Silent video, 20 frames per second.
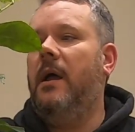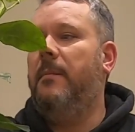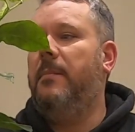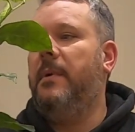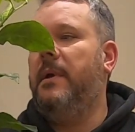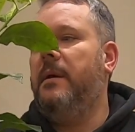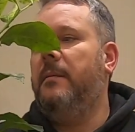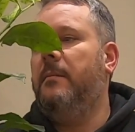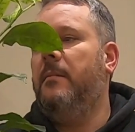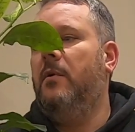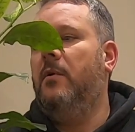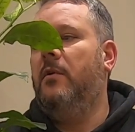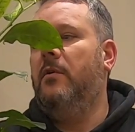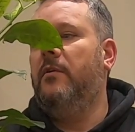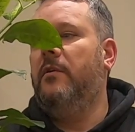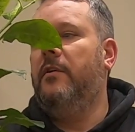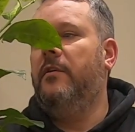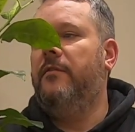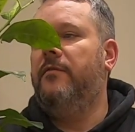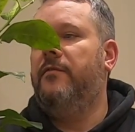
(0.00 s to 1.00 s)
a bit
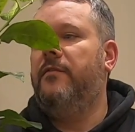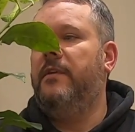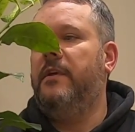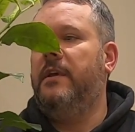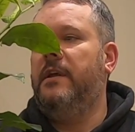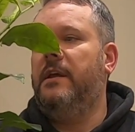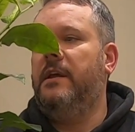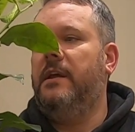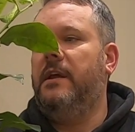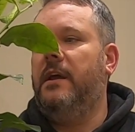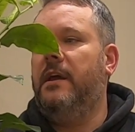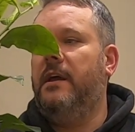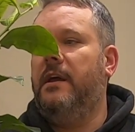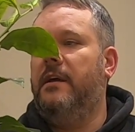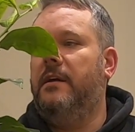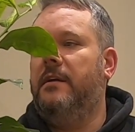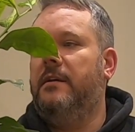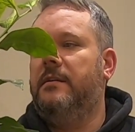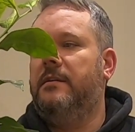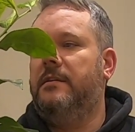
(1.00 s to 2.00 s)
more of
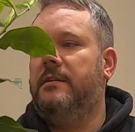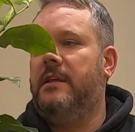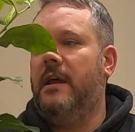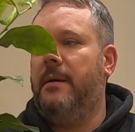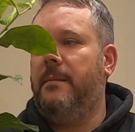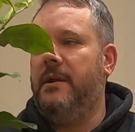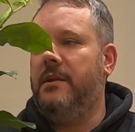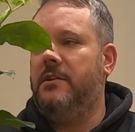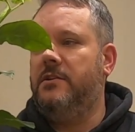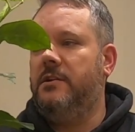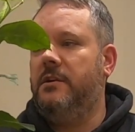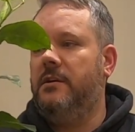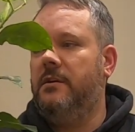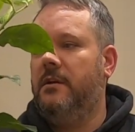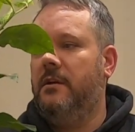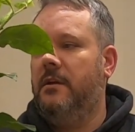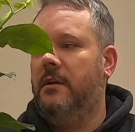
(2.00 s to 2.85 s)
the damage